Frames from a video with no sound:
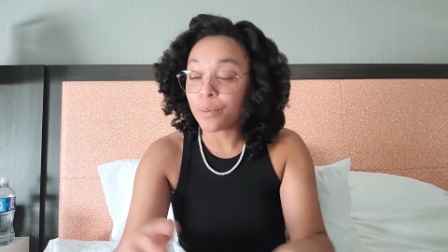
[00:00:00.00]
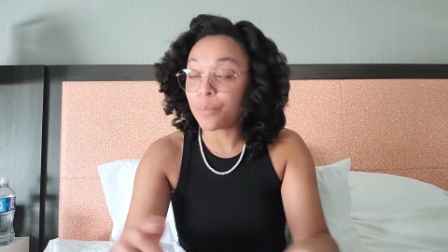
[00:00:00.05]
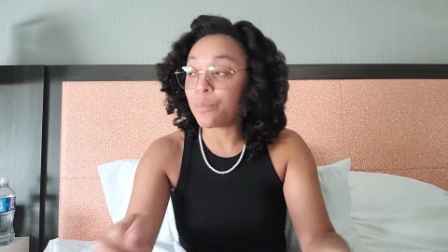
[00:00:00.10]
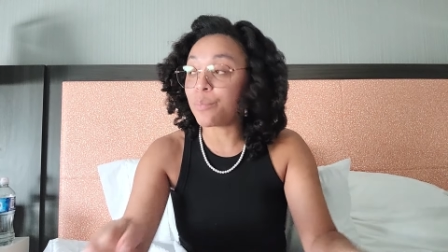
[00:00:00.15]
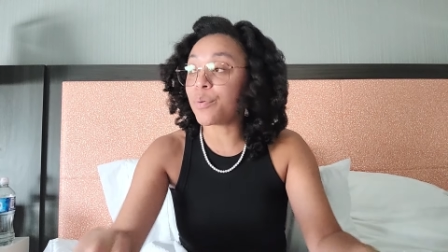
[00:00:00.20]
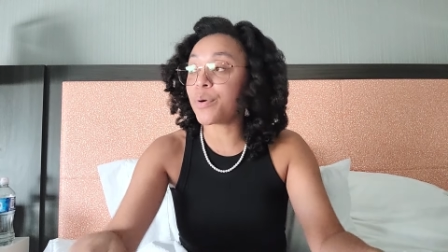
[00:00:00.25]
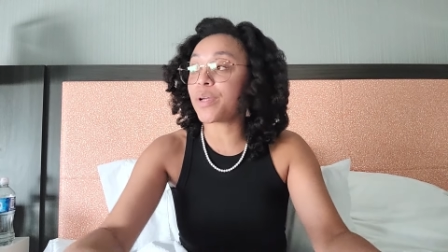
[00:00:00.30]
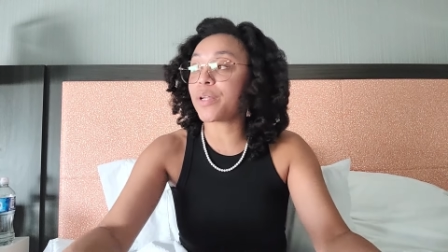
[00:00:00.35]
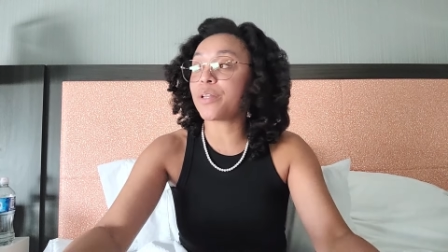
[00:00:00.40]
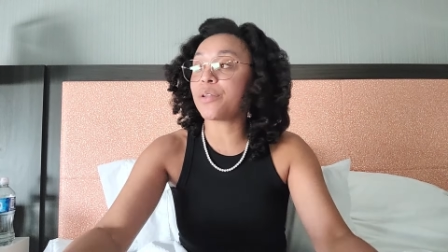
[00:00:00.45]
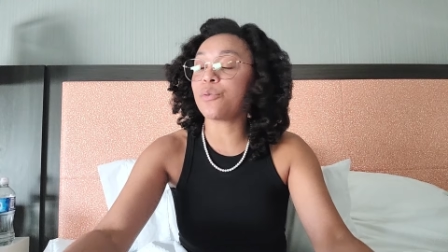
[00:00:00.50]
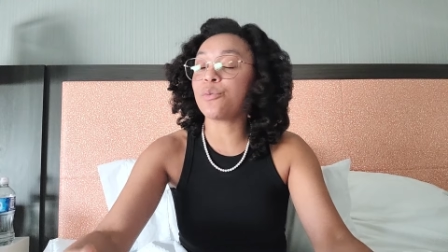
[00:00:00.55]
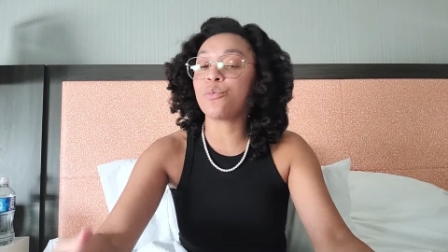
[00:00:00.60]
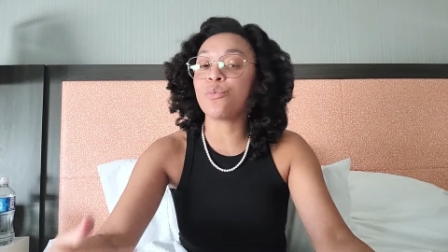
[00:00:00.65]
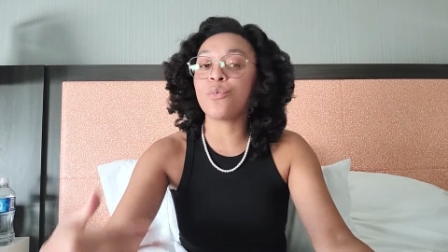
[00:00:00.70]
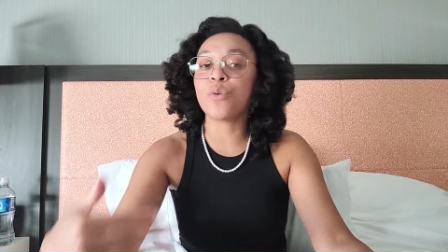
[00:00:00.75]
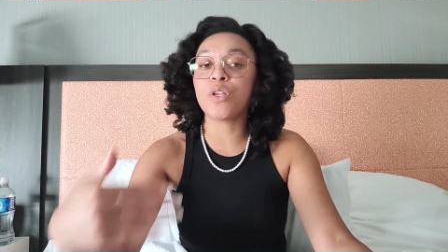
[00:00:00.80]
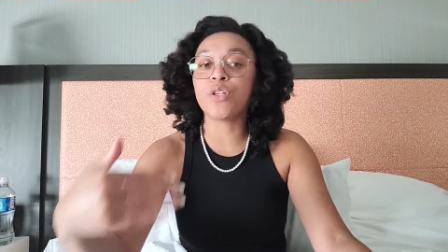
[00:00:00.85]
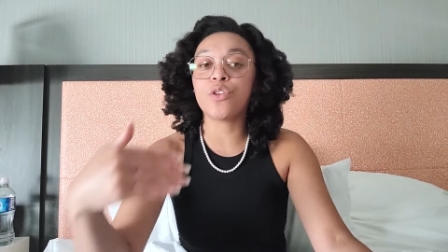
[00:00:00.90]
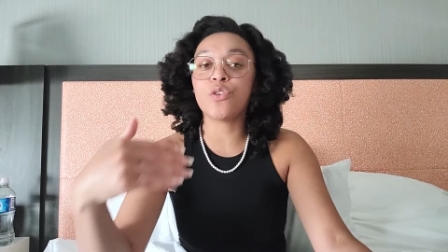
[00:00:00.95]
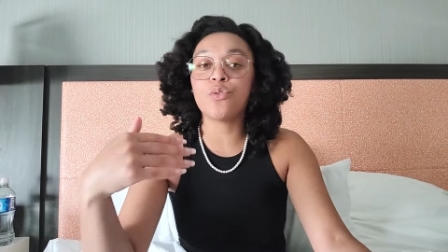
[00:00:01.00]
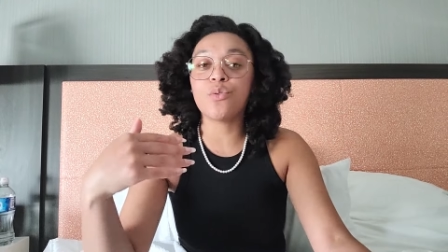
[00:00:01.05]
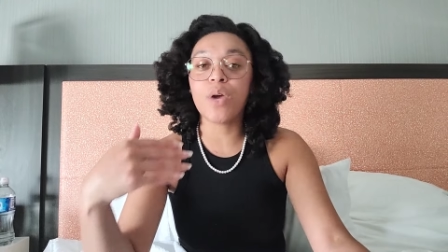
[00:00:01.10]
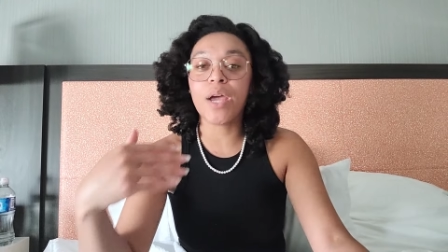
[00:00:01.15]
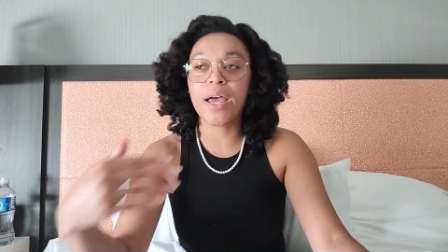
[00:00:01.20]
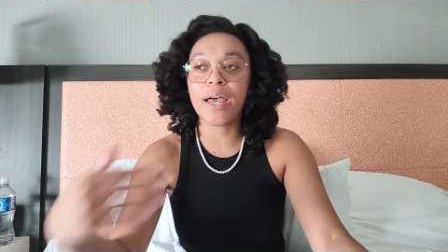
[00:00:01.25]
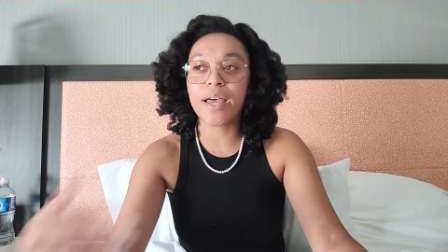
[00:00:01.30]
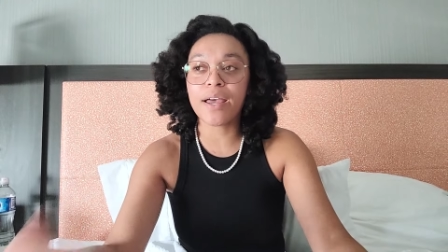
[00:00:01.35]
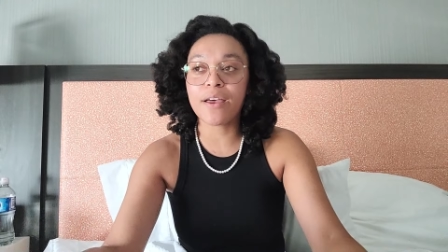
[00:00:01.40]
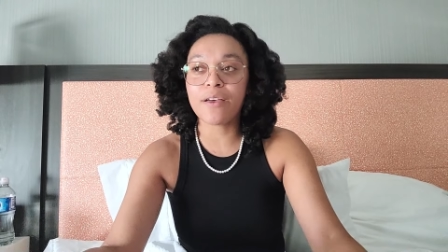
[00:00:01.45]
But when you
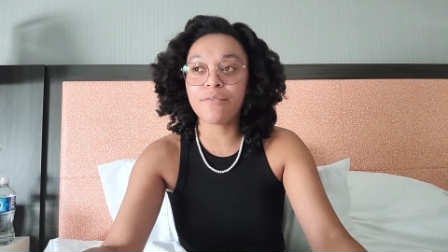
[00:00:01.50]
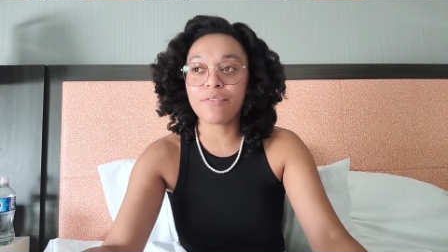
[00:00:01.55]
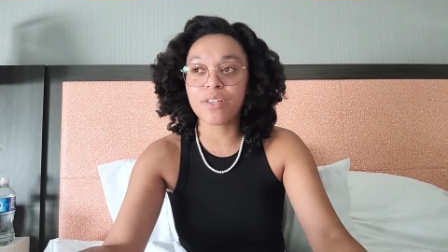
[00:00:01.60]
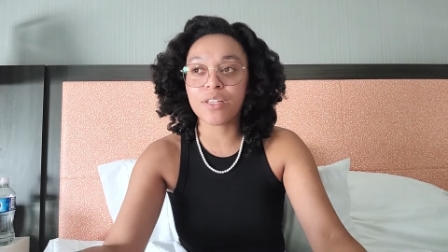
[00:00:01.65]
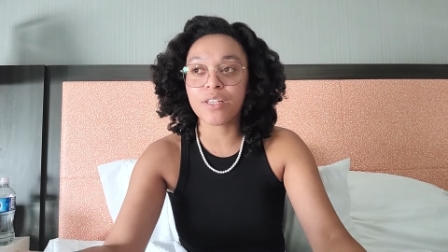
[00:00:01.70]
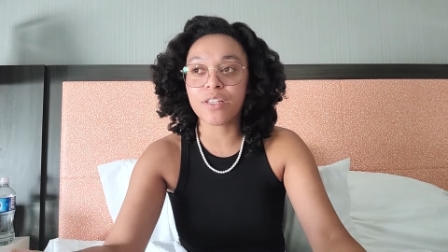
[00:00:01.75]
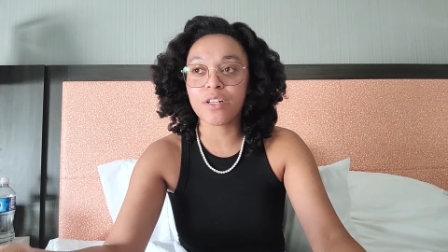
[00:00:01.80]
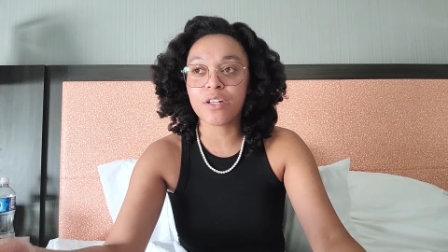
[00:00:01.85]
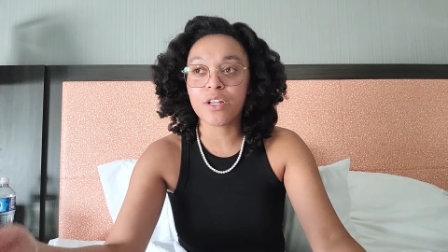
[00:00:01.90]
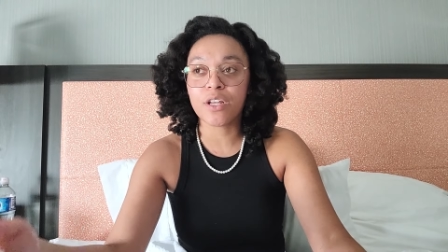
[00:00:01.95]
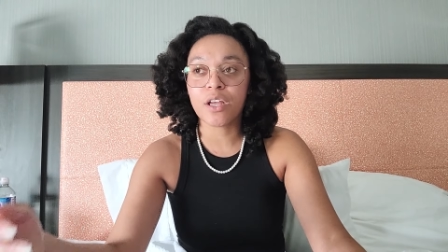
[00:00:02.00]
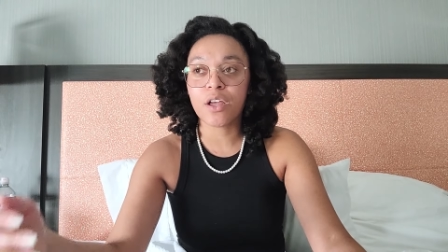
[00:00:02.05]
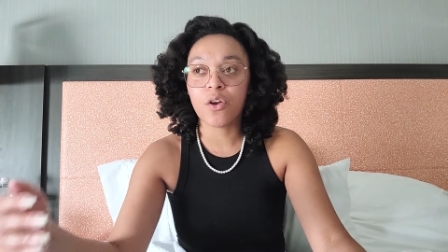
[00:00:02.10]
have it